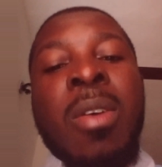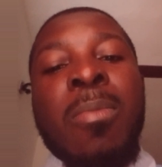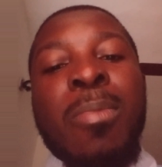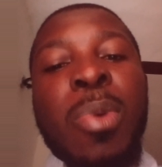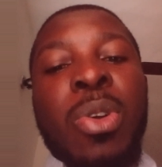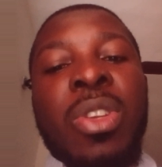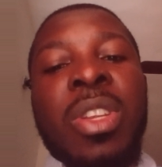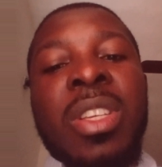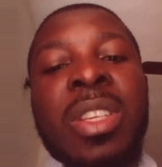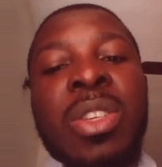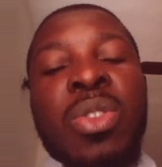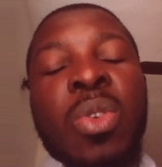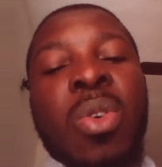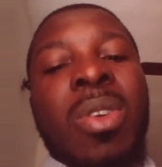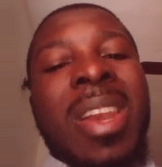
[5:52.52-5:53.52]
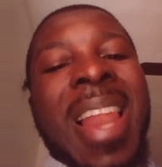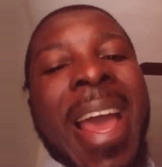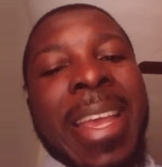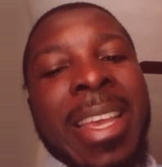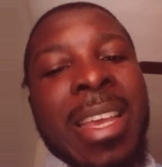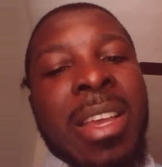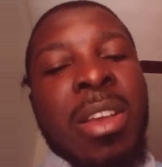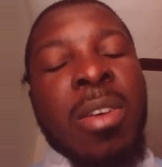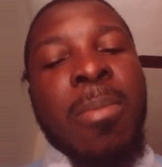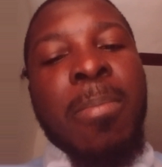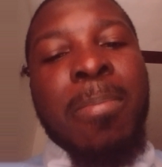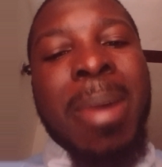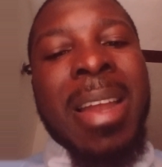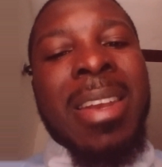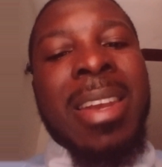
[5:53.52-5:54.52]
But this is unlike
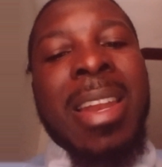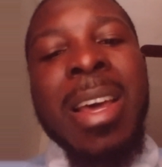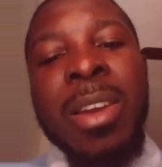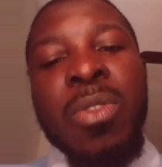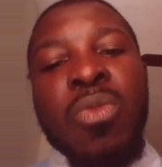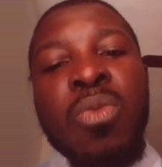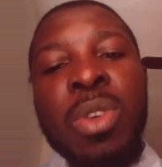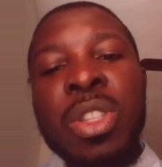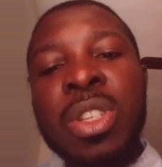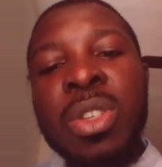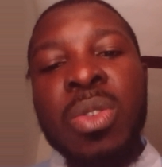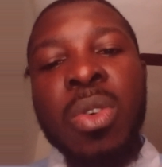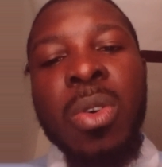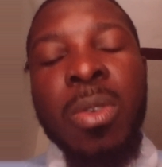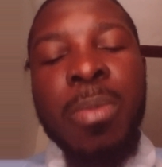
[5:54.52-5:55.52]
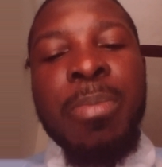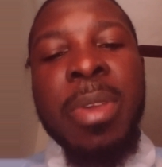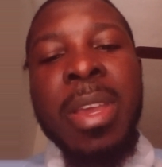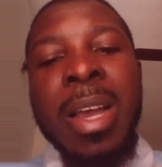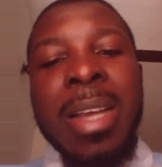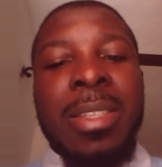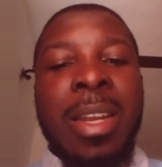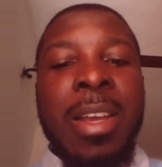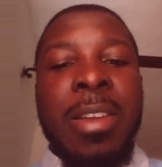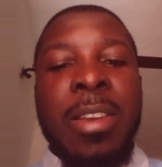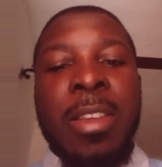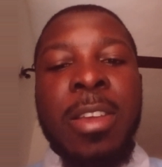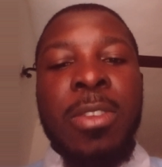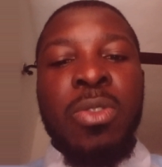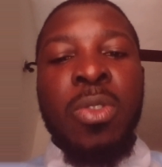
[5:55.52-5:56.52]
partnering with Opay as an
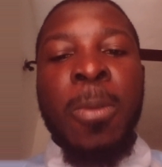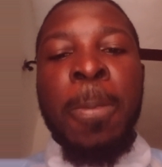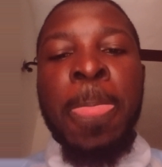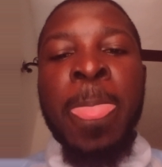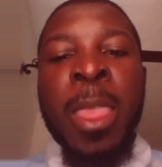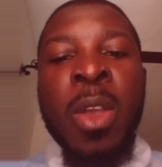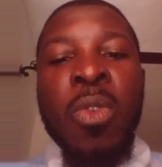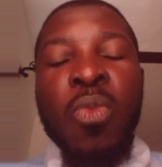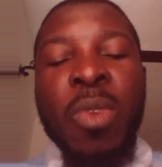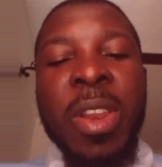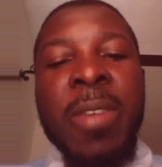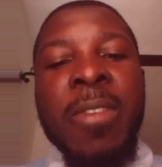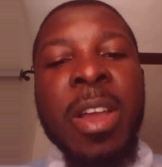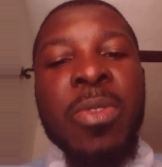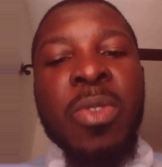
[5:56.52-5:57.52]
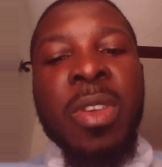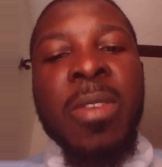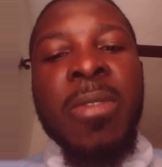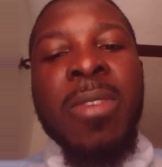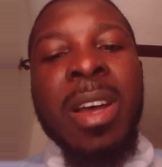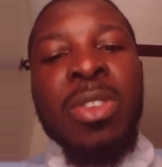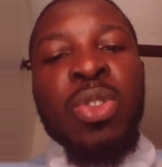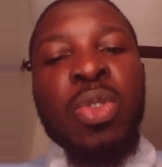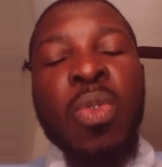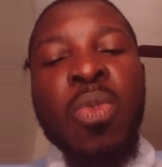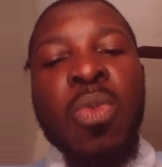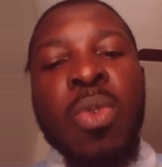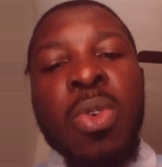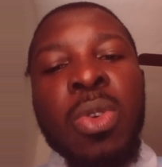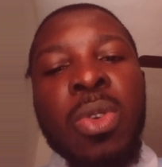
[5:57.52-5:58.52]
aggregator. Whenever you give out
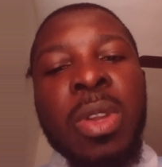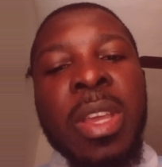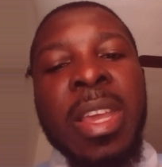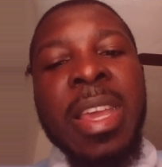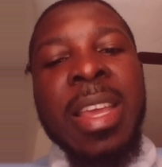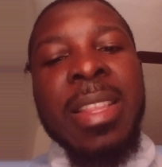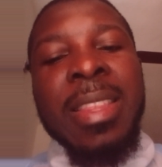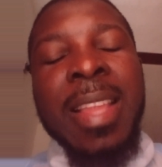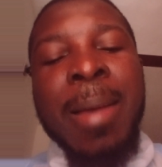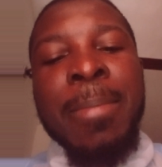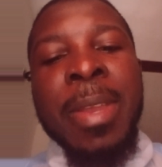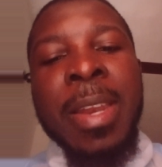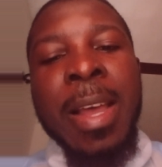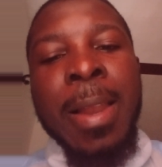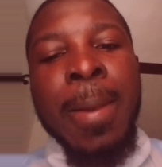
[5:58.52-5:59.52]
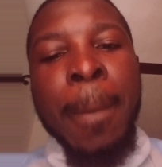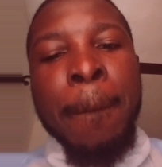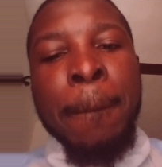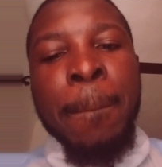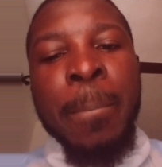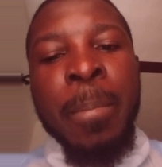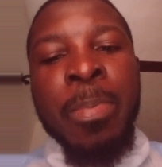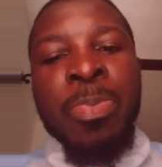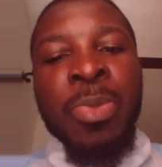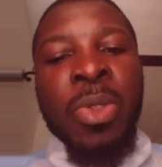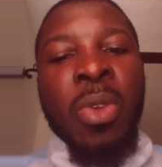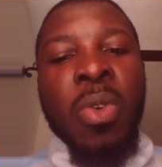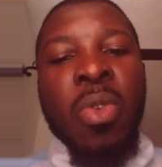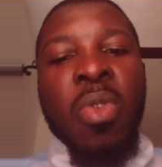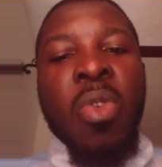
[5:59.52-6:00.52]
someone a terminal,
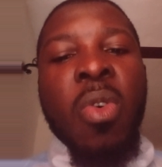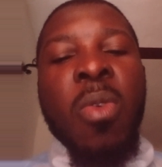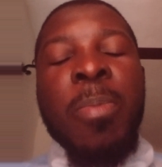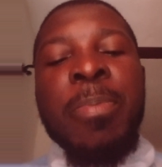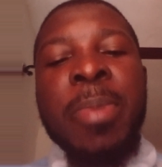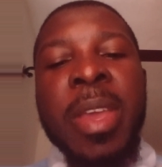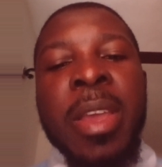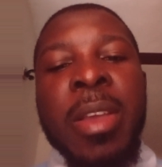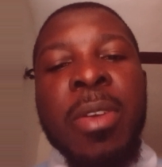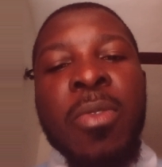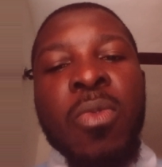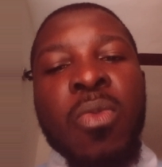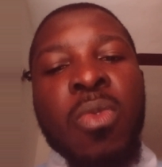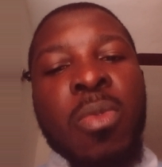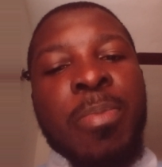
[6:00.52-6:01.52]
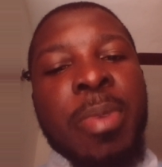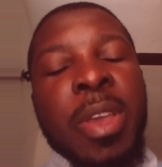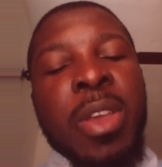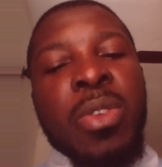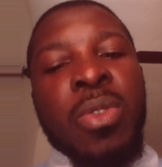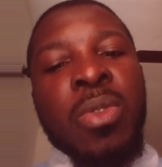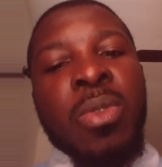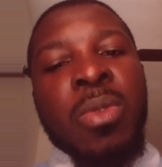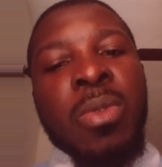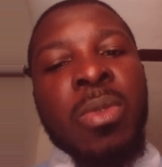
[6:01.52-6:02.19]
Opay will pay you